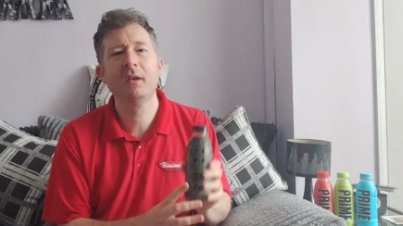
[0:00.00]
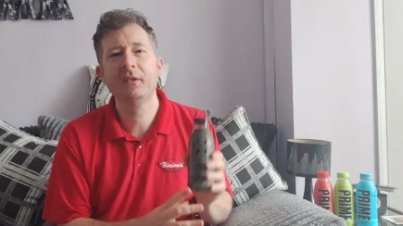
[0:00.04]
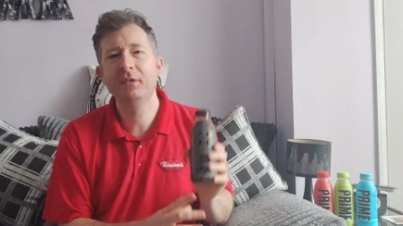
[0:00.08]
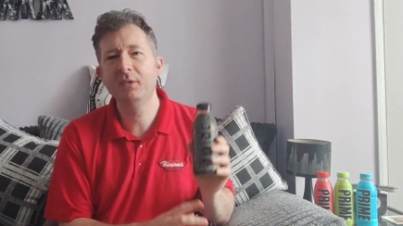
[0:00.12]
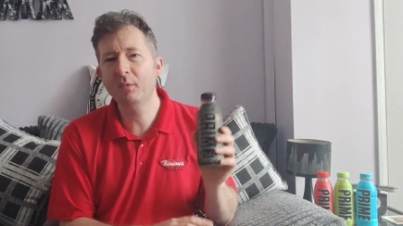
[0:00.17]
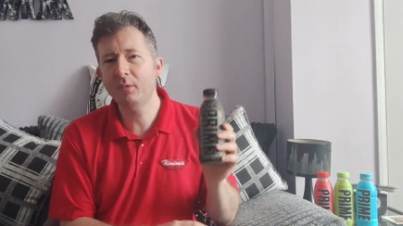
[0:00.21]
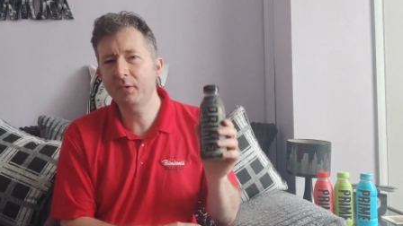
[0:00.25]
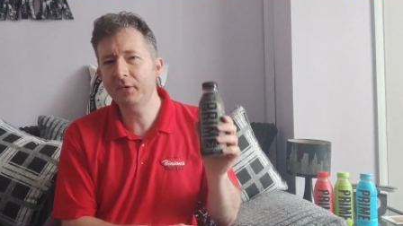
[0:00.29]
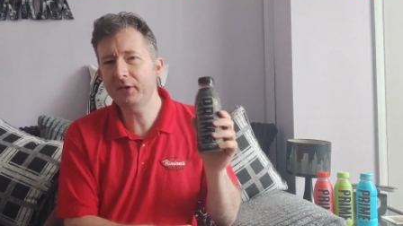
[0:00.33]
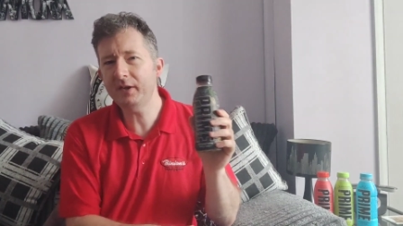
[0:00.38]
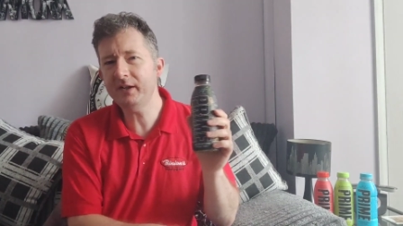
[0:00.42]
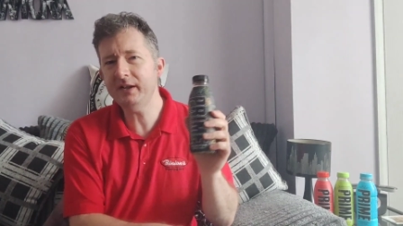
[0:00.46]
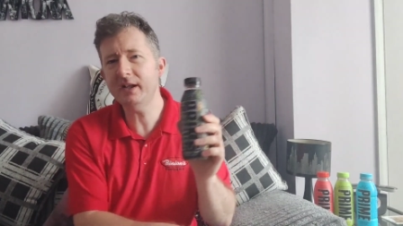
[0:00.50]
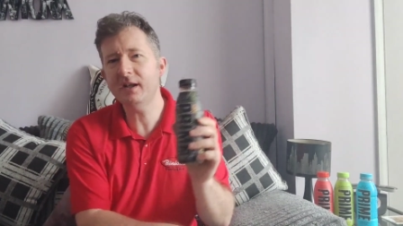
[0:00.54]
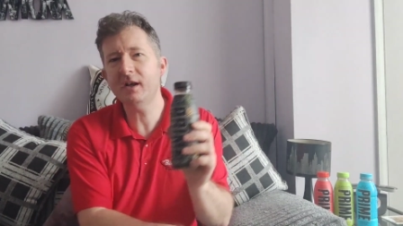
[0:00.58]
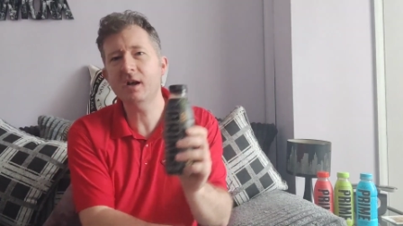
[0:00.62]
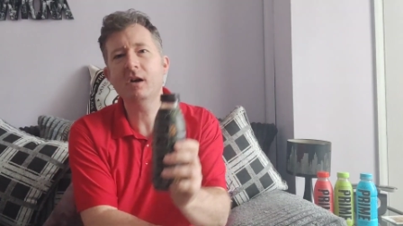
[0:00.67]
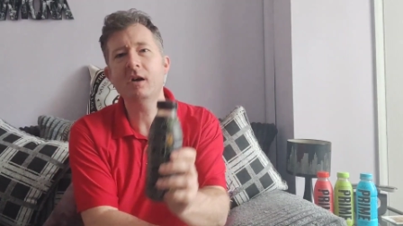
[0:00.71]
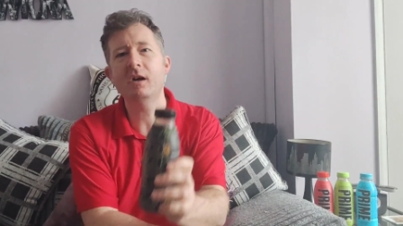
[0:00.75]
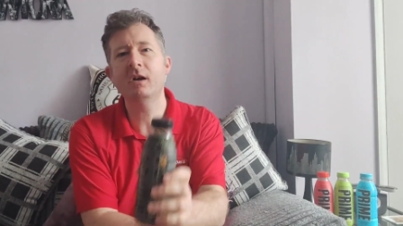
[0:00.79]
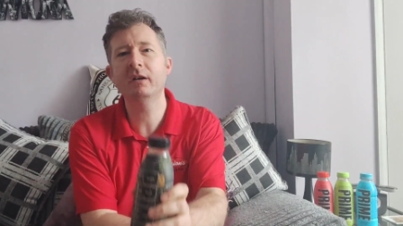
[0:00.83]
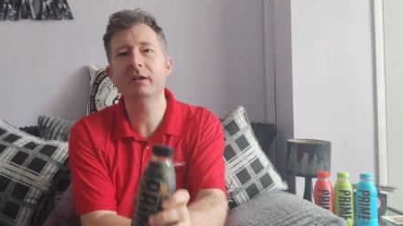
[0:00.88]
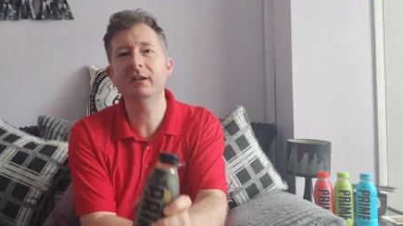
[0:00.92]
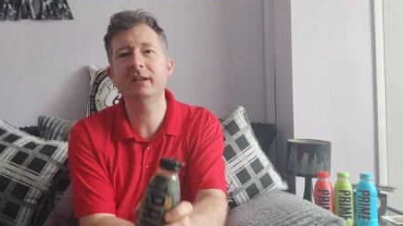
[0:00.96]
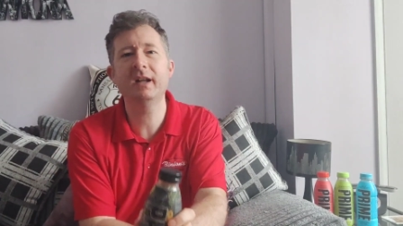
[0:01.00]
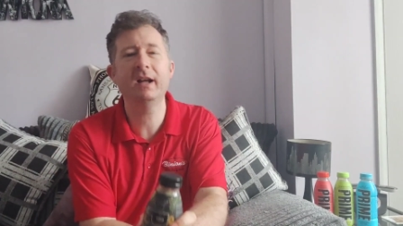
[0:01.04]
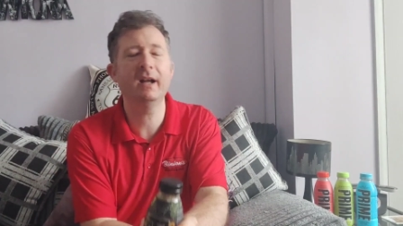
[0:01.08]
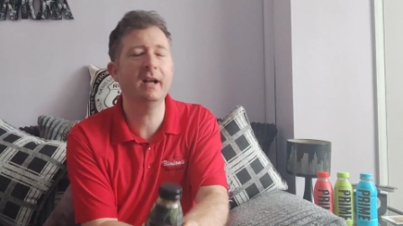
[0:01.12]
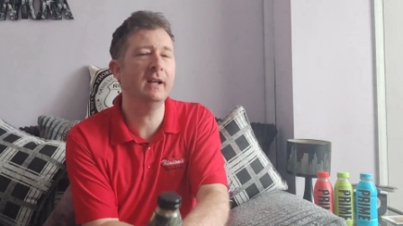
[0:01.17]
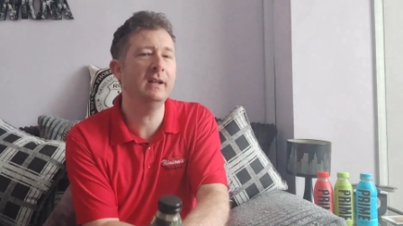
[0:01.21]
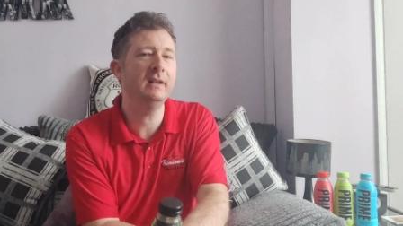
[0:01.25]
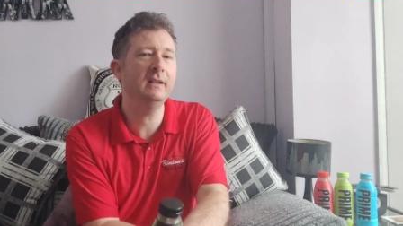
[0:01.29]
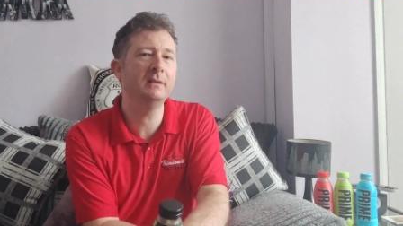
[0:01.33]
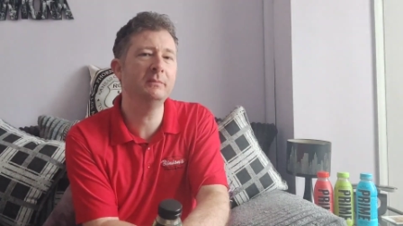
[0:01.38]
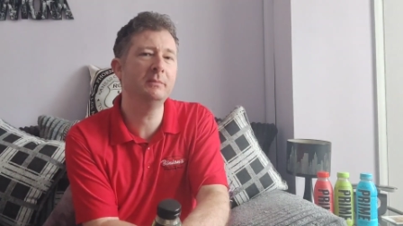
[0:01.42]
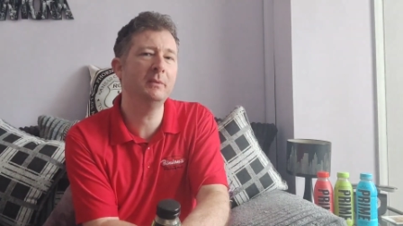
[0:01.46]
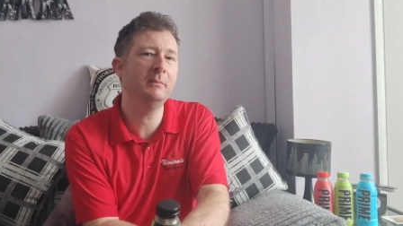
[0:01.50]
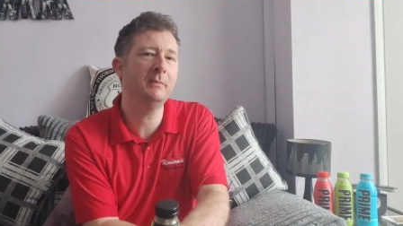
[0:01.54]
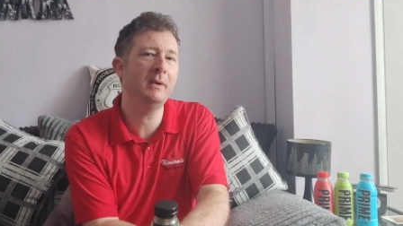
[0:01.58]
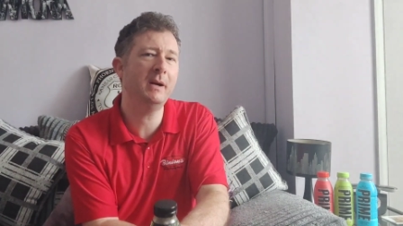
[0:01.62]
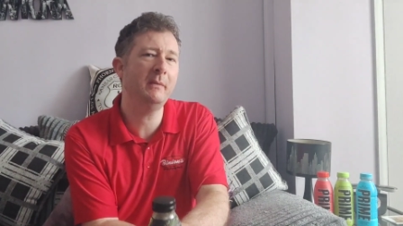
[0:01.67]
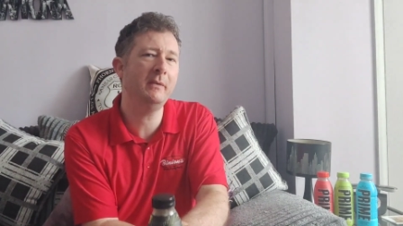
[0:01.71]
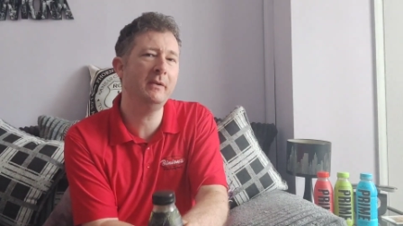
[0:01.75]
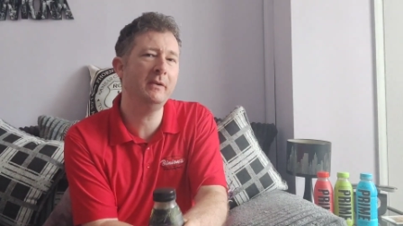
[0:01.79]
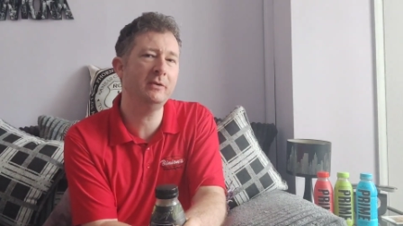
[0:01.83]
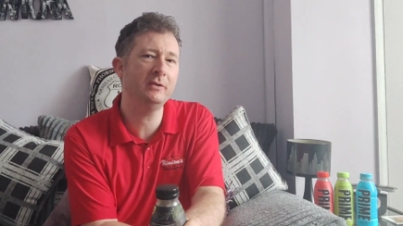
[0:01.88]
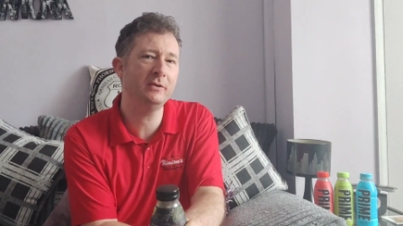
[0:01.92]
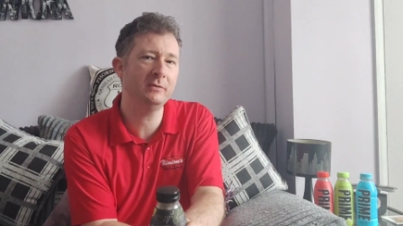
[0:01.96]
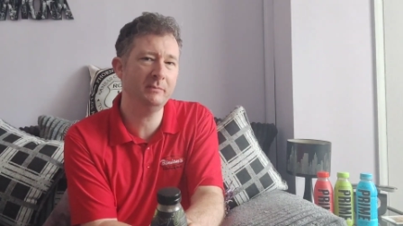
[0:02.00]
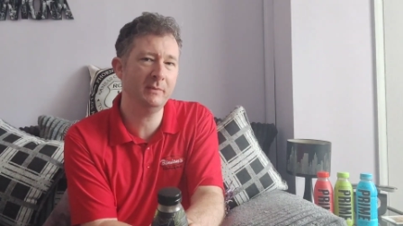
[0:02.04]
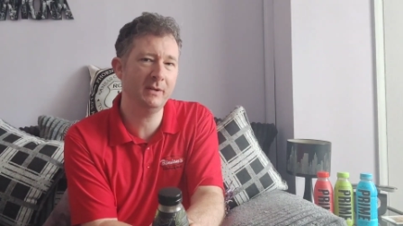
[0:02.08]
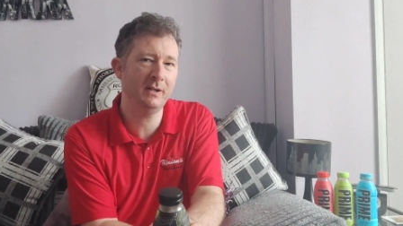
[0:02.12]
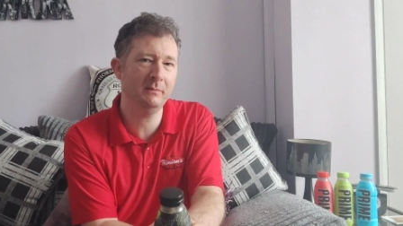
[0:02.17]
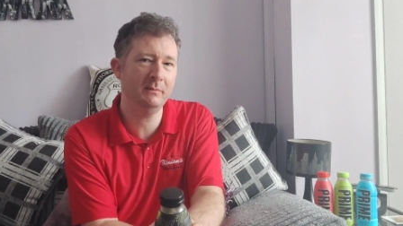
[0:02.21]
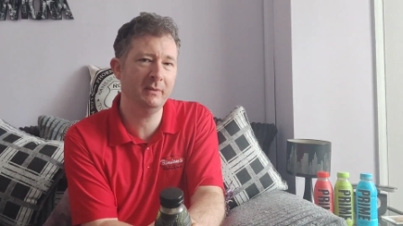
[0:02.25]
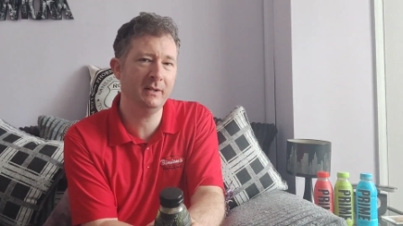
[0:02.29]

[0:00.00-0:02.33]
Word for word: The one thing you can't taste, but maybe it's just me